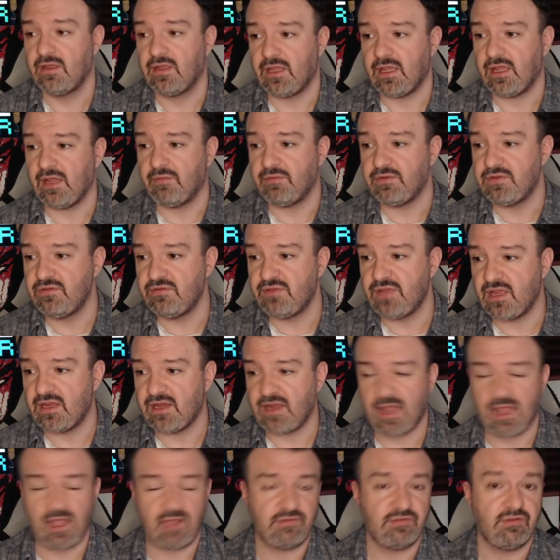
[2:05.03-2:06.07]
And when you get an
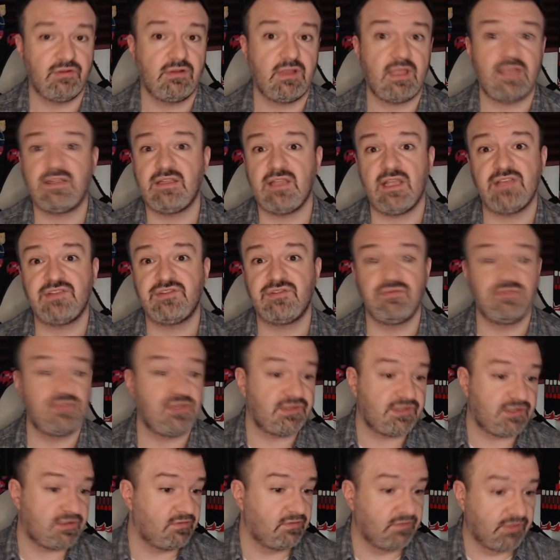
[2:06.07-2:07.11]
asshole like this who
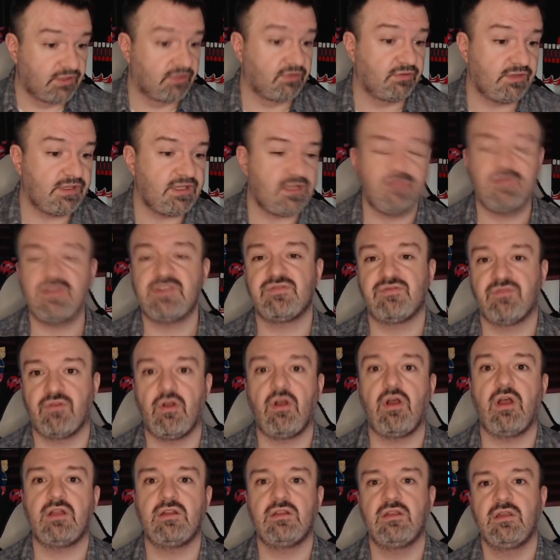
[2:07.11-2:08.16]
just literally commits
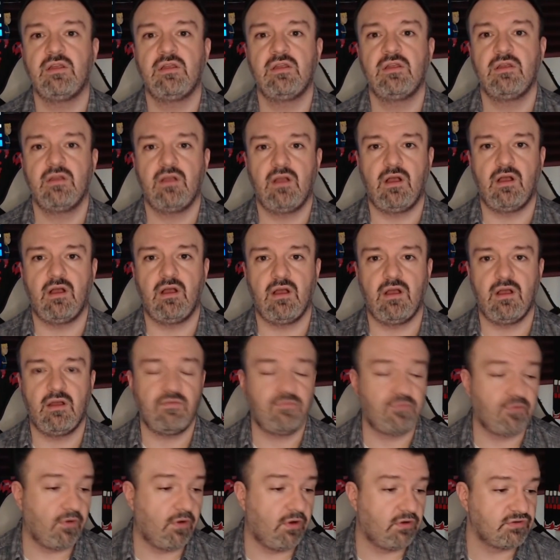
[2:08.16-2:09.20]
fraud
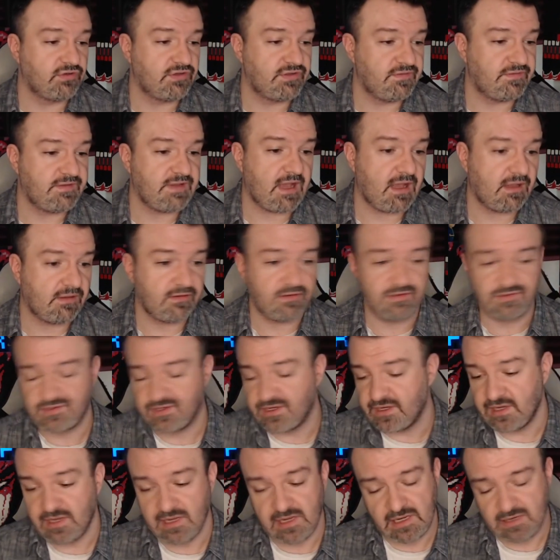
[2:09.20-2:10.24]
for hundreds of dollars,
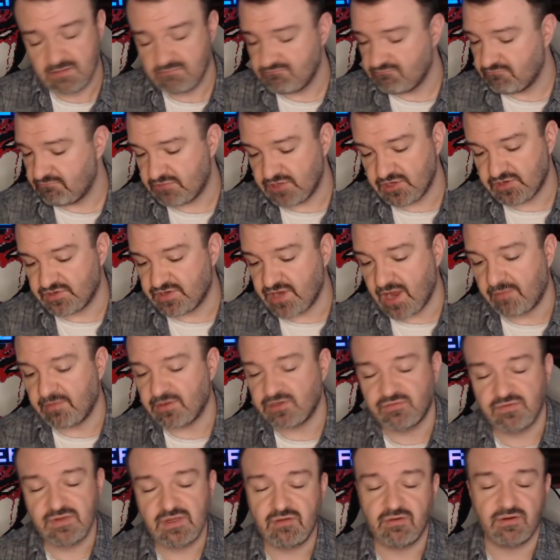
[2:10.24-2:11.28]
there's not
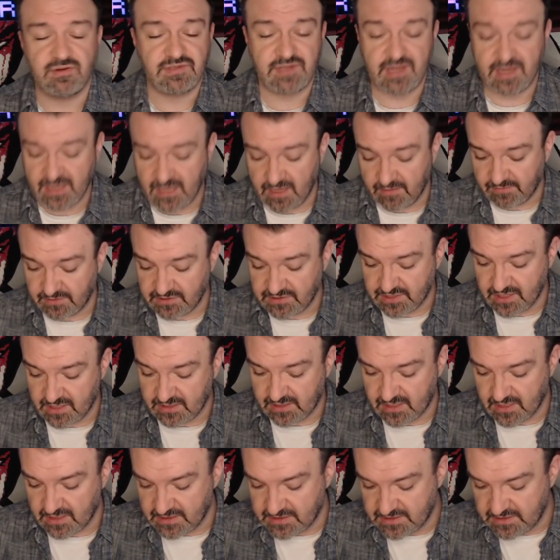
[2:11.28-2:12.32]
much recourse I have. I just got to
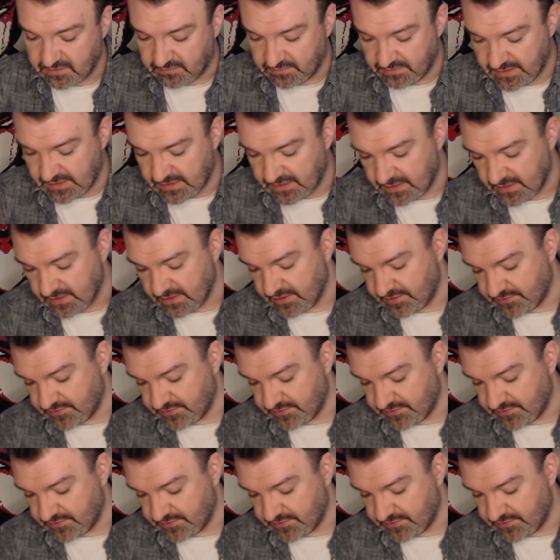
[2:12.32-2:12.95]
kind of deal with it.